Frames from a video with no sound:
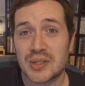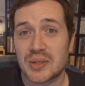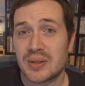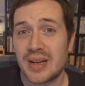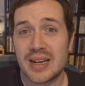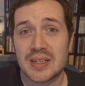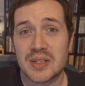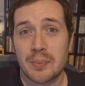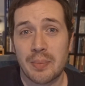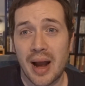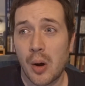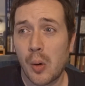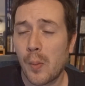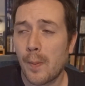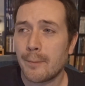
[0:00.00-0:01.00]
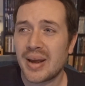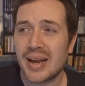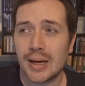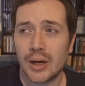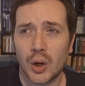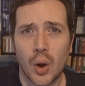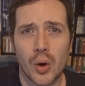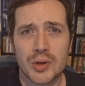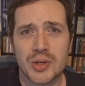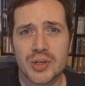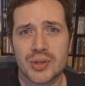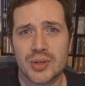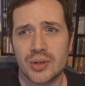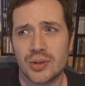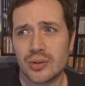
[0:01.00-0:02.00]
it's about being
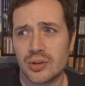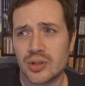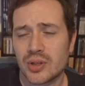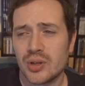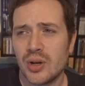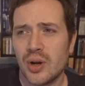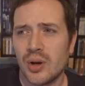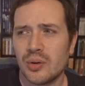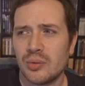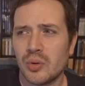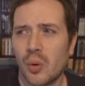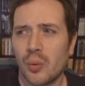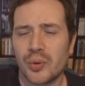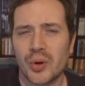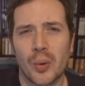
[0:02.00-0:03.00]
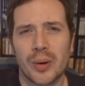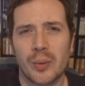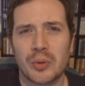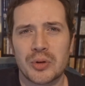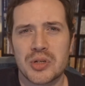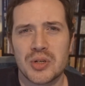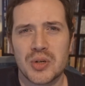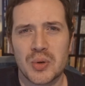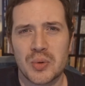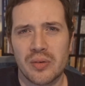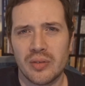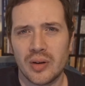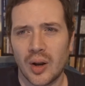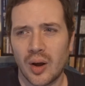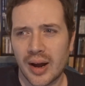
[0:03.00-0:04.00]
lost and not knowing what to do with
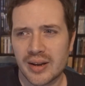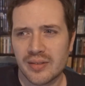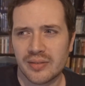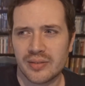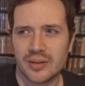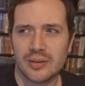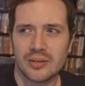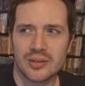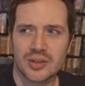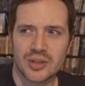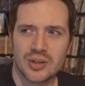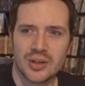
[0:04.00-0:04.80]
your life, and